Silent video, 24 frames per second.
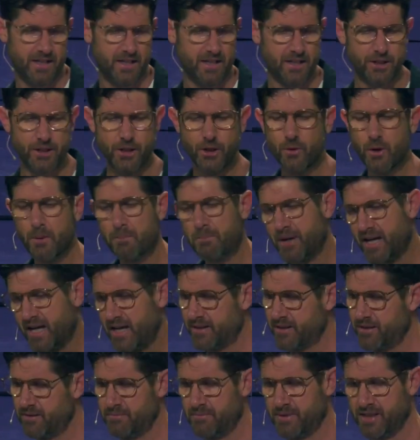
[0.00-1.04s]
you
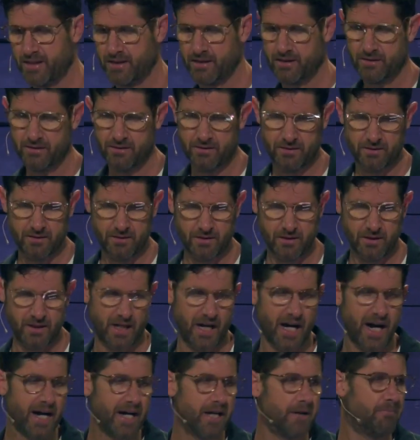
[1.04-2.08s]
abandoned me,
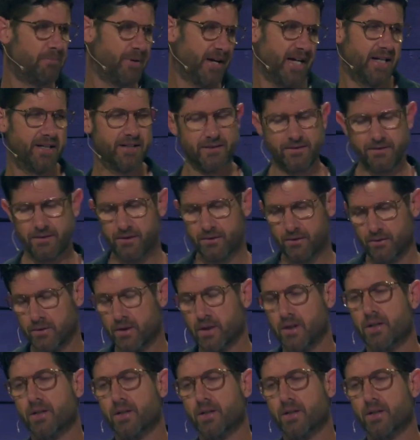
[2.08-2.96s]
I abandon you.